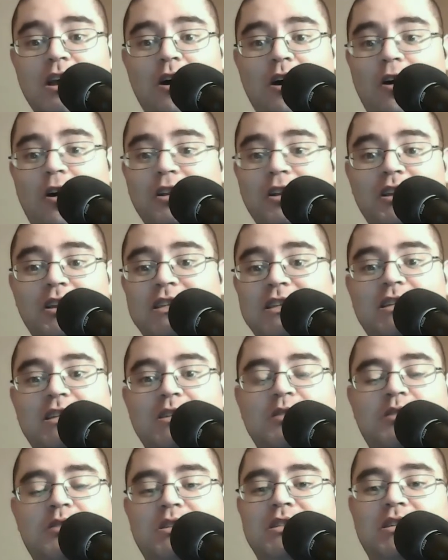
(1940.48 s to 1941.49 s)
all of these
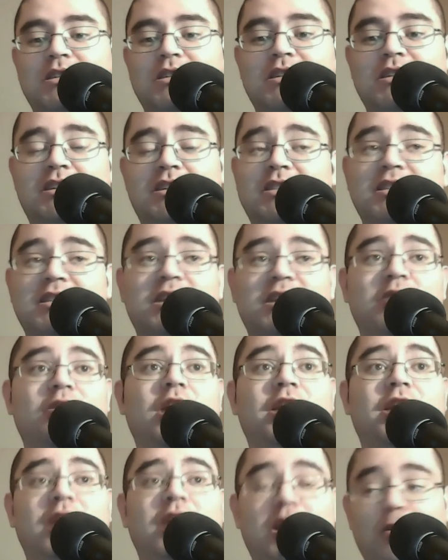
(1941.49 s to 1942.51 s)
things are just things to consider,
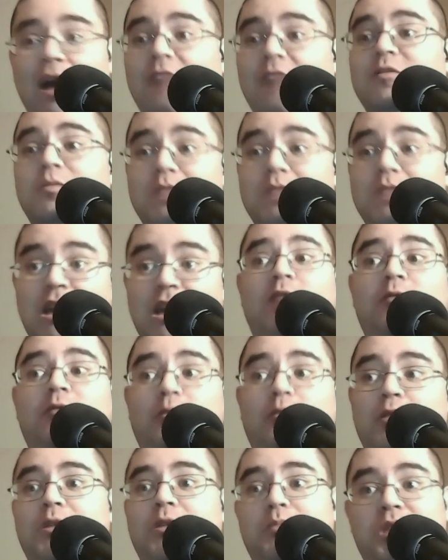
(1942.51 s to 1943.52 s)
and then you have to be
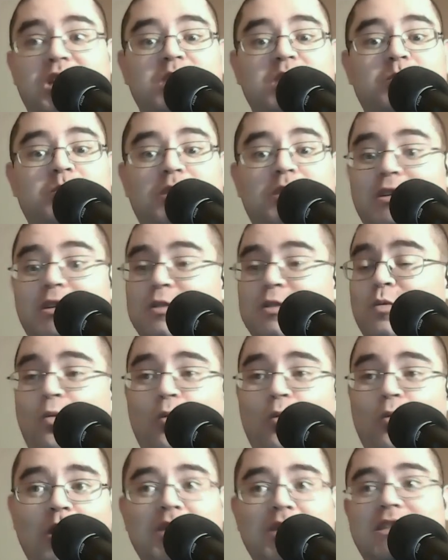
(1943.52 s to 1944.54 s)
careful with the placement, because
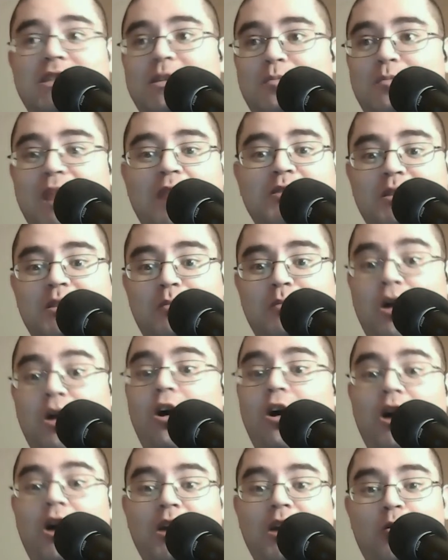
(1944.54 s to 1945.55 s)
once you mounted them
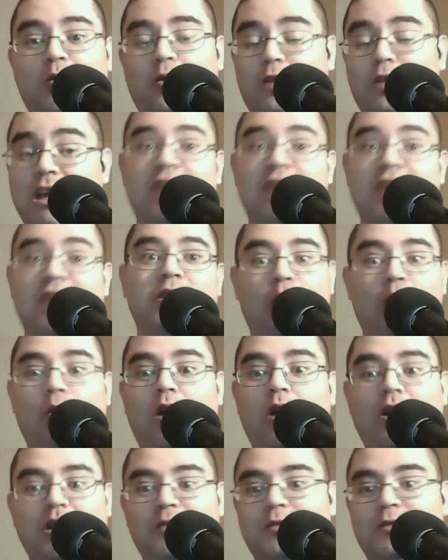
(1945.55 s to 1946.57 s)
on or in the
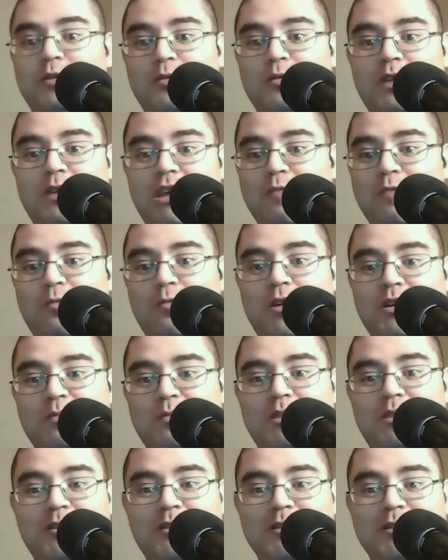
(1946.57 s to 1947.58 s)
wall, if you're doing in-wall
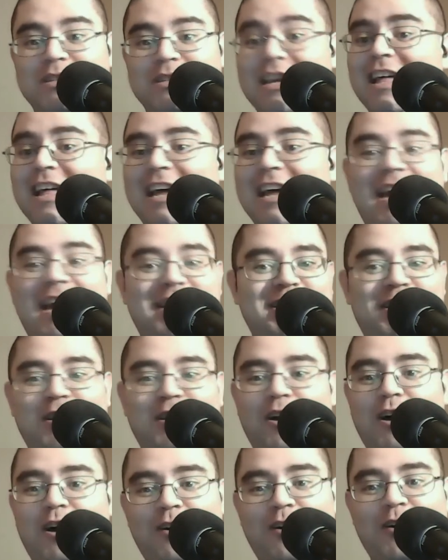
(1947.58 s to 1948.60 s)
speakers, that's a
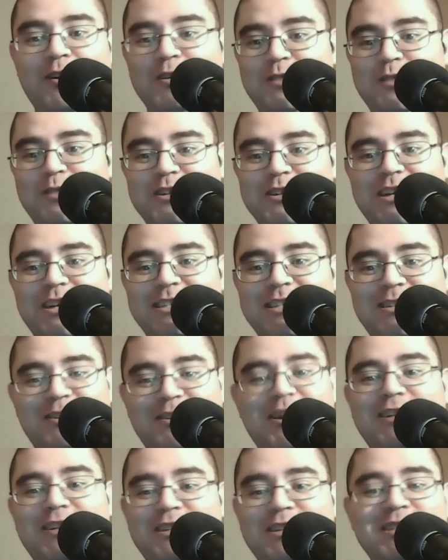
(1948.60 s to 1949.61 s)
lot harder to adjust.
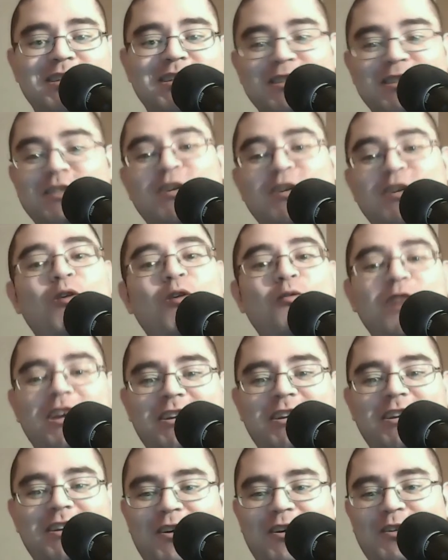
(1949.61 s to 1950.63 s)
You're not adjusting the toe
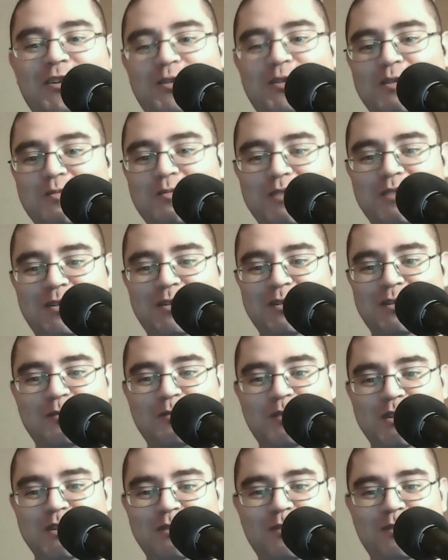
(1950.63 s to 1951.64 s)
in on your speakers
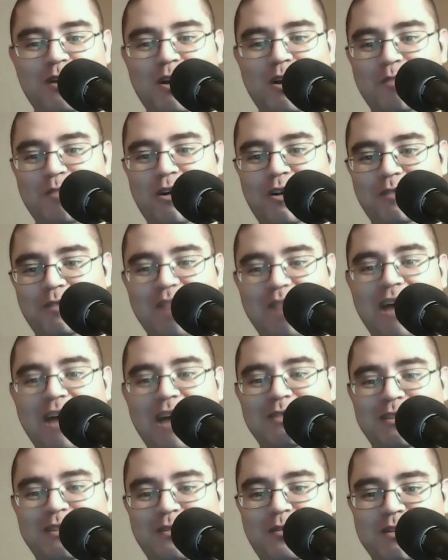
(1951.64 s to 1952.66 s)
once you've got them all
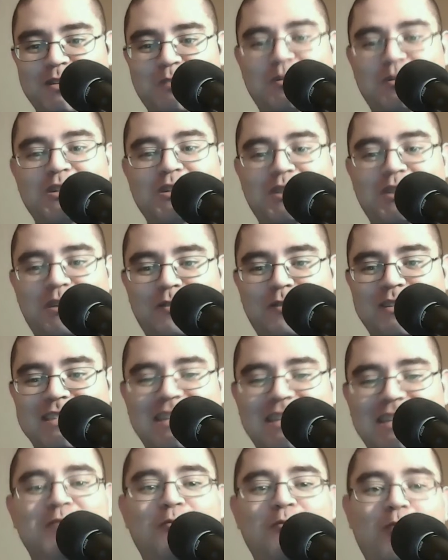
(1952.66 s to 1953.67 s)
mounted, or especially if
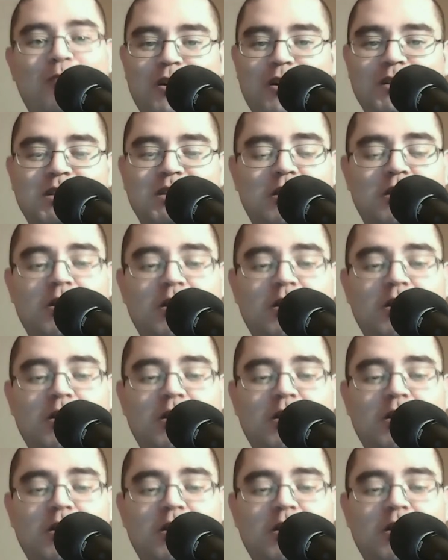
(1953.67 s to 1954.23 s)
it's in walls. So